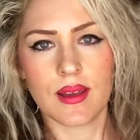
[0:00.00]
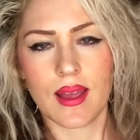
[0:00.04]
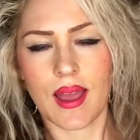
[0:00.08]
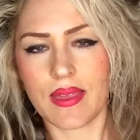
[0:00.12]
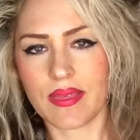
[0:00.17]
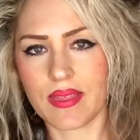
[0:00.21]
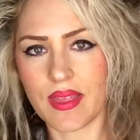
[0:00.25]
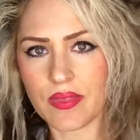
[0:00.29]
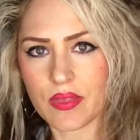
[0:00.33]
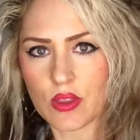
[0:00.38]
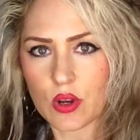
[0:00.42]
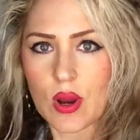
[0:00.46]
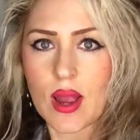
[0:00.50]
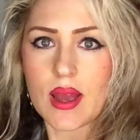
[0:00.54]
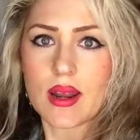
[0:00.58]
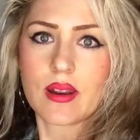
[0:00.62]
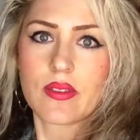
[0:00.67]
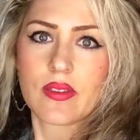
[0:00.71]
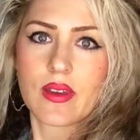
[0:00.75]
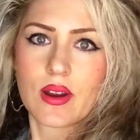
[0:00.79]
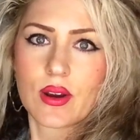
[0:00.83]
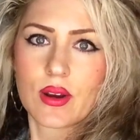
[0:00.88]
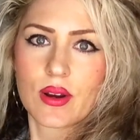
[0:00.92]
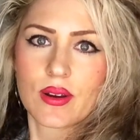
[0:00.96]
And then they're out
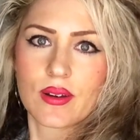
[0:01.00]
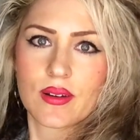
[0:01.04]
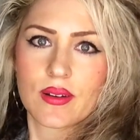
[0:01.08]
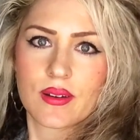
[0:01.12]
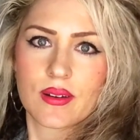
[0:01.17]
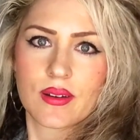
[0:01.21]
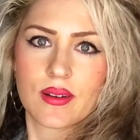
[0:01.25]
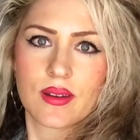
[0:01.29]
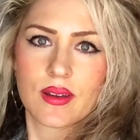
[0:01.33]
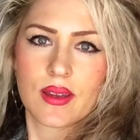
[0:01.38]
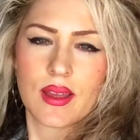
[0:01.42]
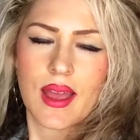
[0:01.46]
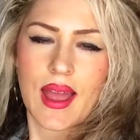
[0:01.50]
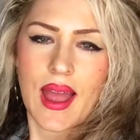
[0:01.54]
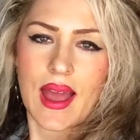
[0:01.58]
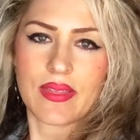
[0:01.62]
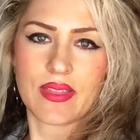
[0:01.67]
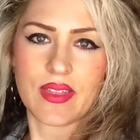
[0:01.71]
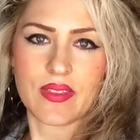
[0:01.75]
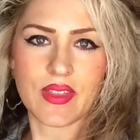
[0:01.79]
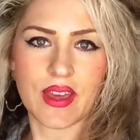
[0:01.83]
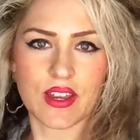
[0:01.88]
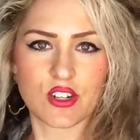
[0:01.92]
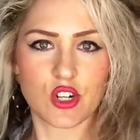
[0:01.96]
of there.
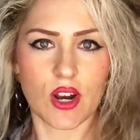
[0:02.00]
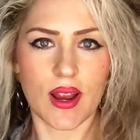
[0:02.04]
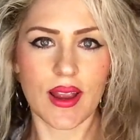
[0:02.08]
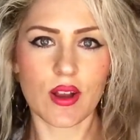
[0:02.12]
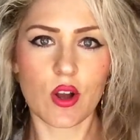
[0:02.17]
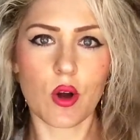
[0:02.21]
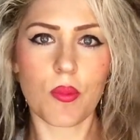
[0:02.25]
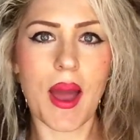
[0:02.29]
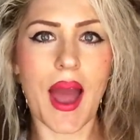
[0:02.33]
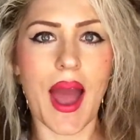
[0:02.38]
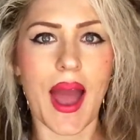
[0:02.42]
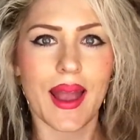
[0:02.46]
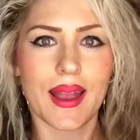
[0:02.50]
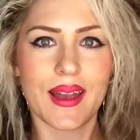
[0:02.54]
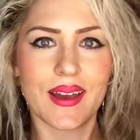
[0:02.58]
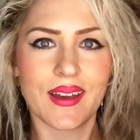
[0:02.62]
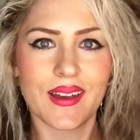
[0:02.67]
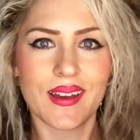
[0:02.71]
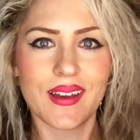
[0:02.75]
And then they try and go back.